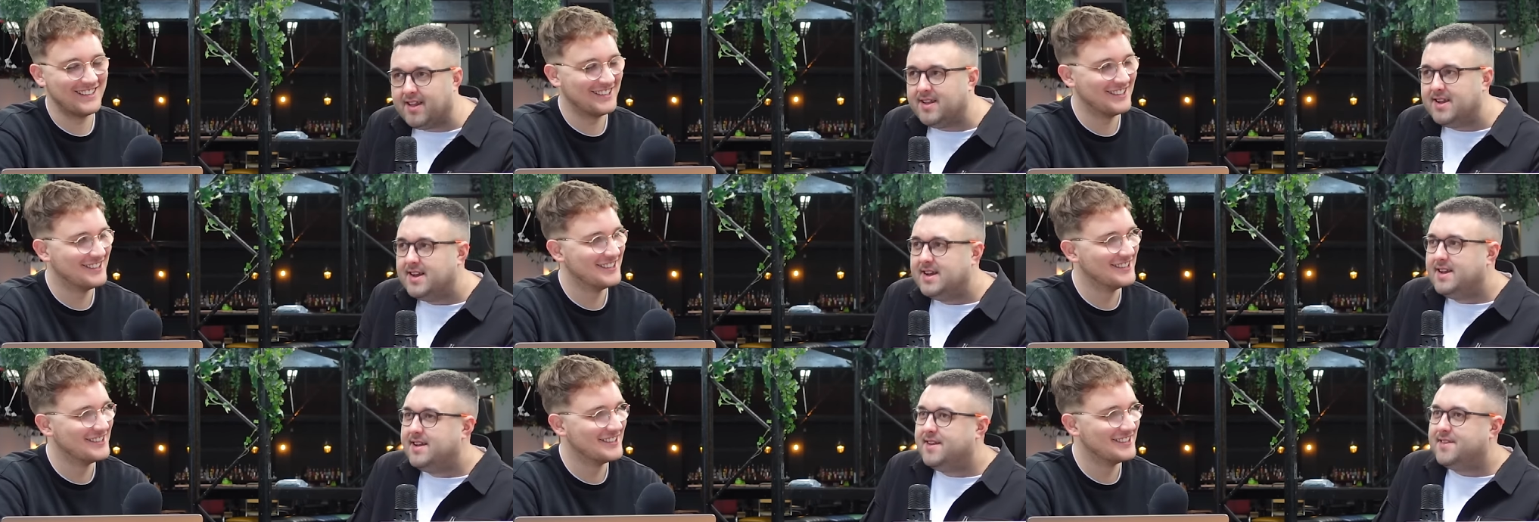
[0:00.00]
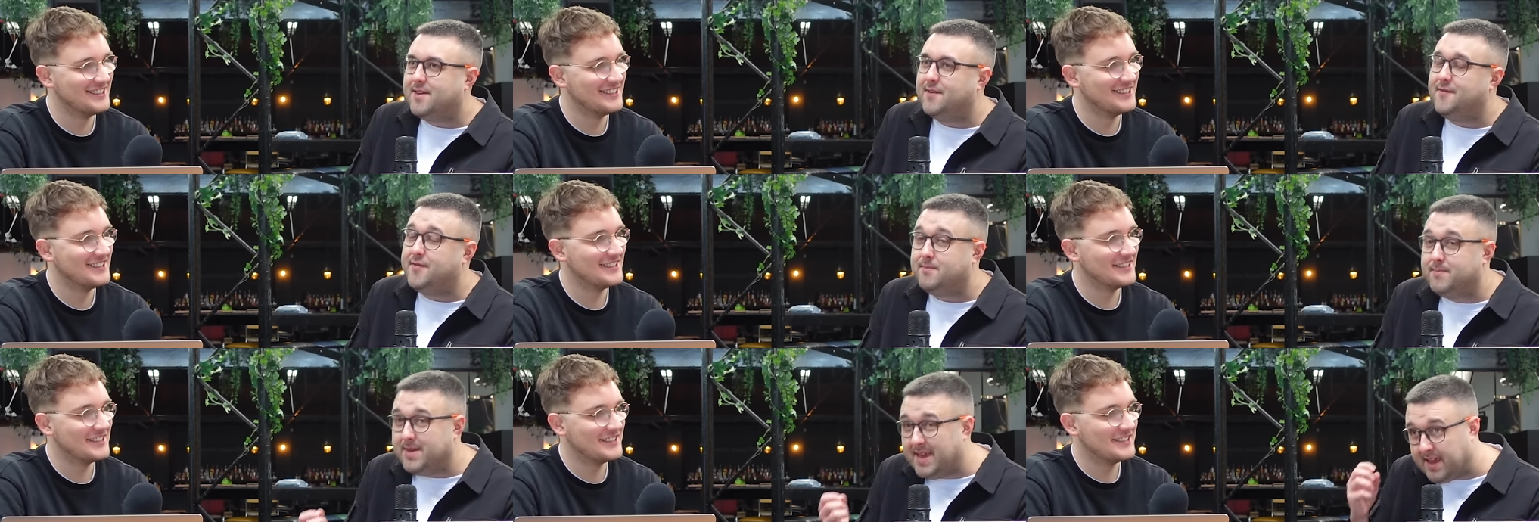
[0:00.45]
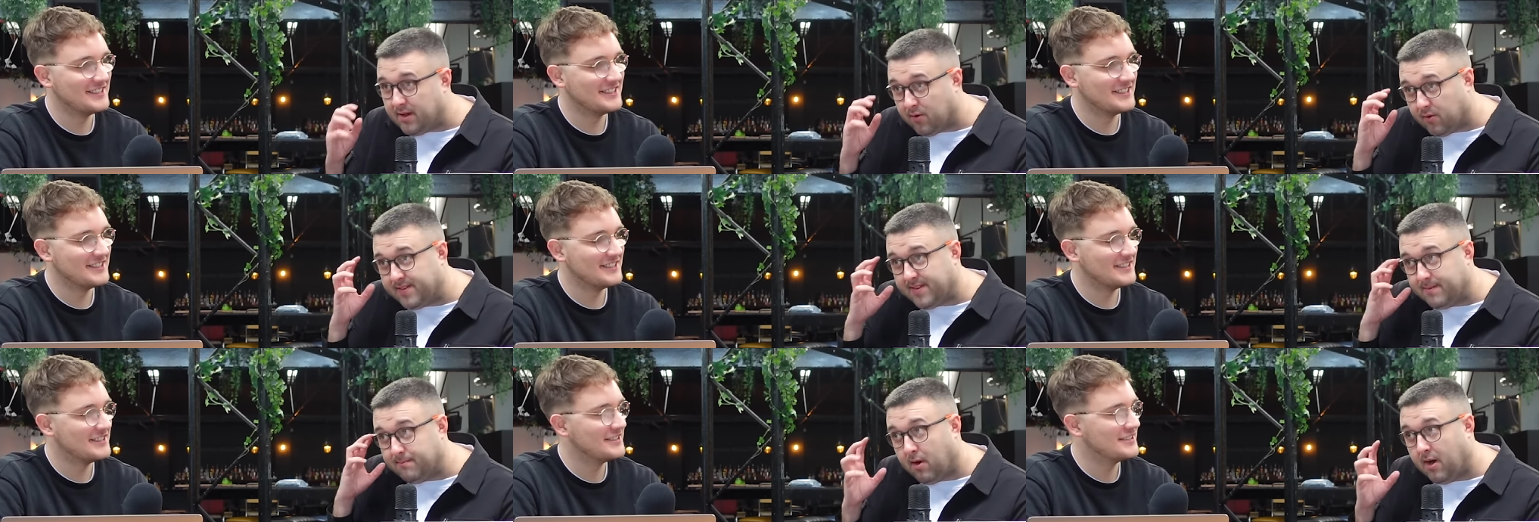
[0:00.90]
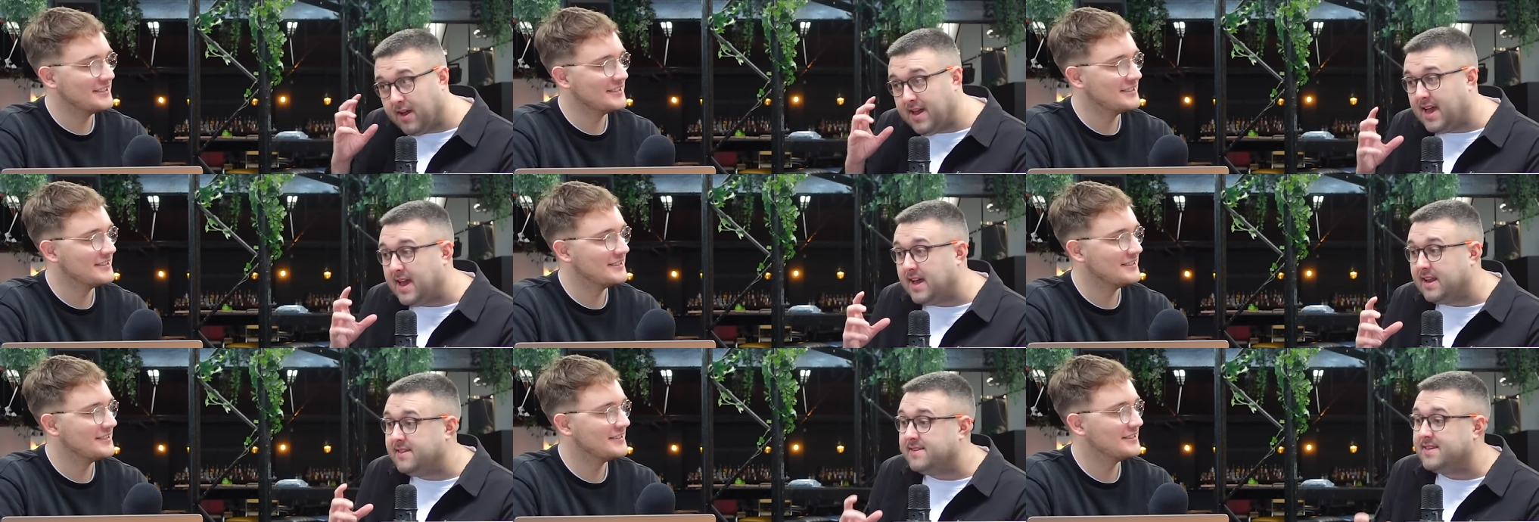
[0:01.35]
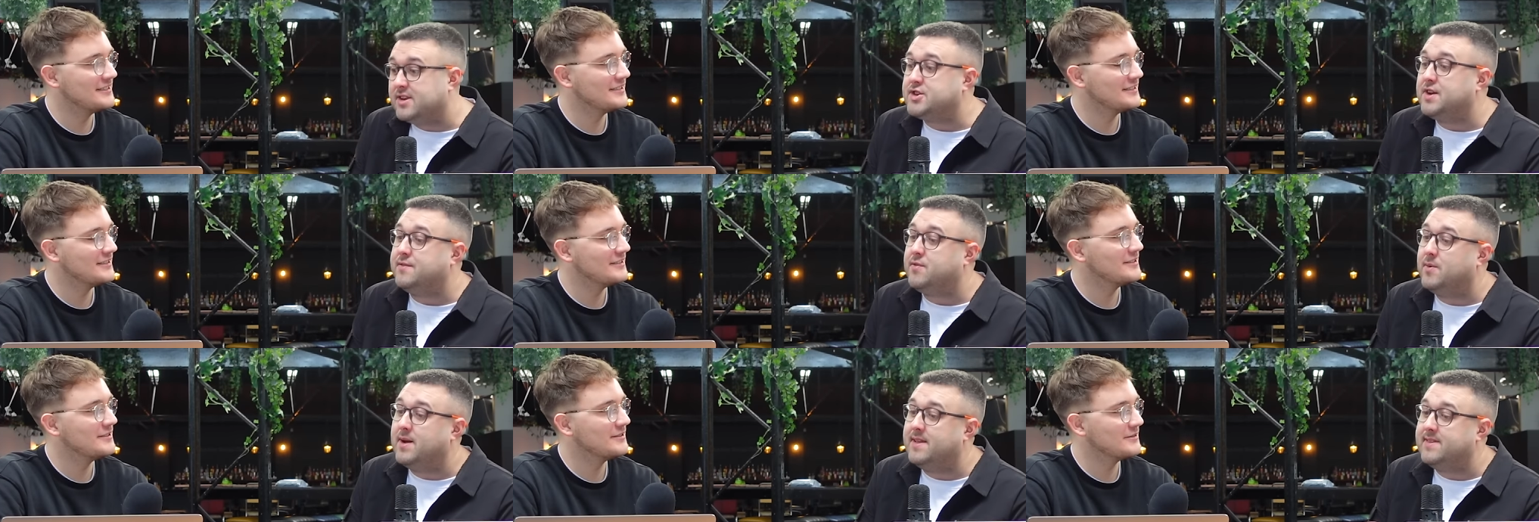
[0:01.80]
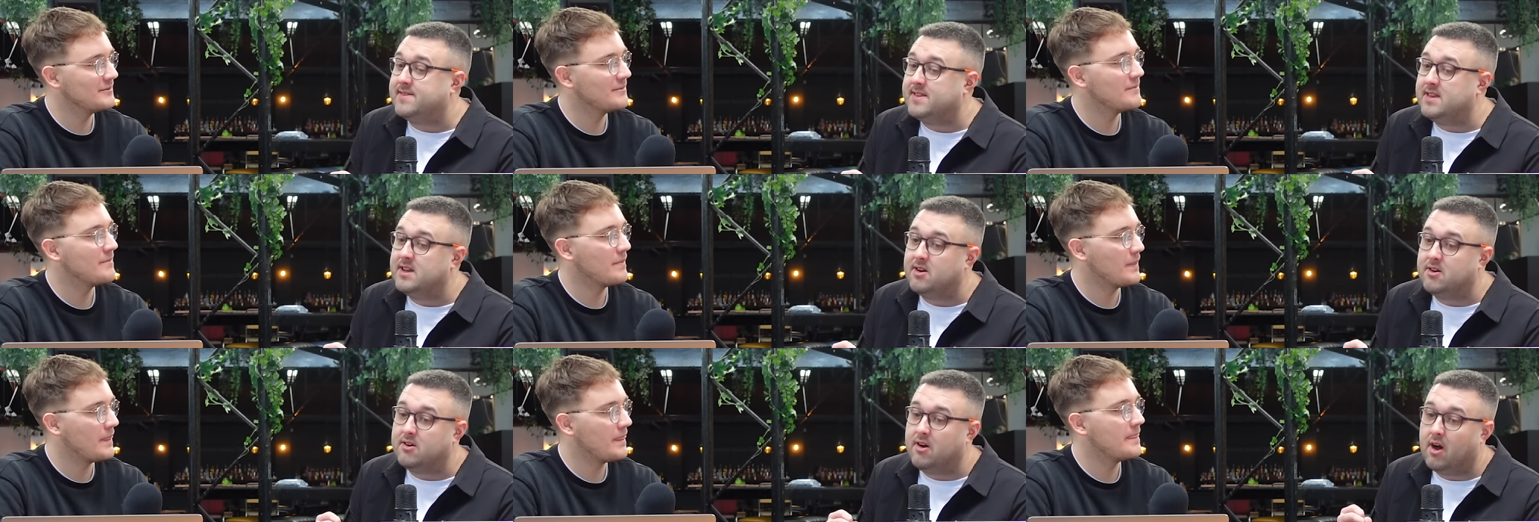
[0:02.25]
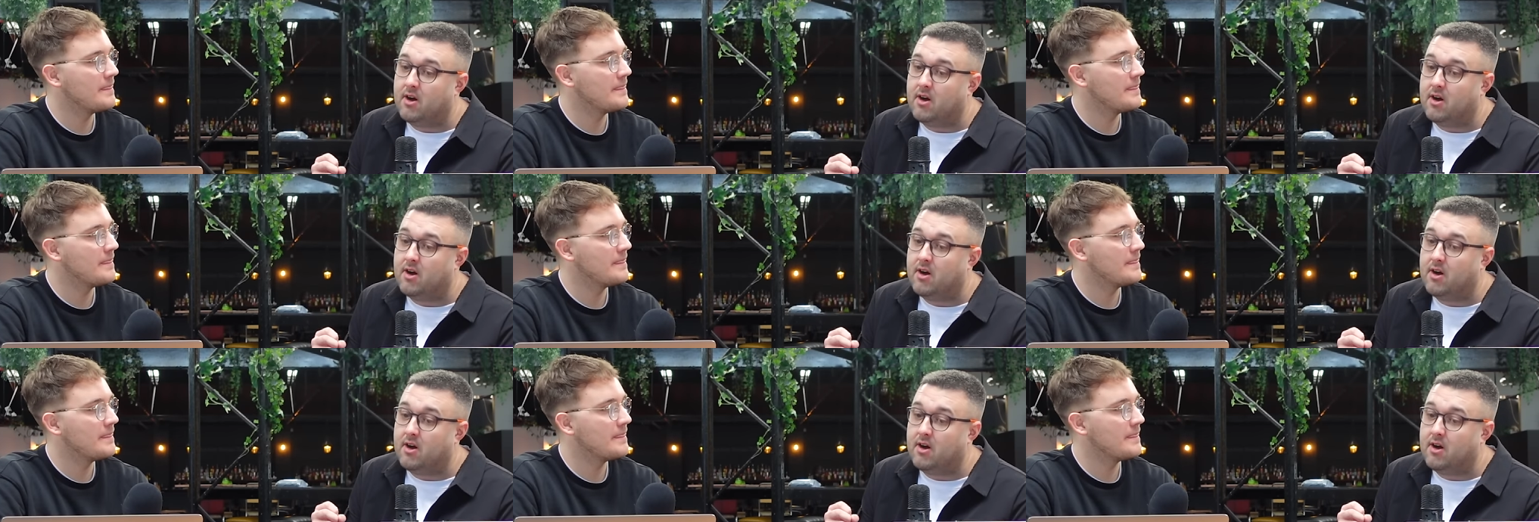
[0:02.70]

Speaker 1: And so for me, always in my head is that Sheffield Wednesday are,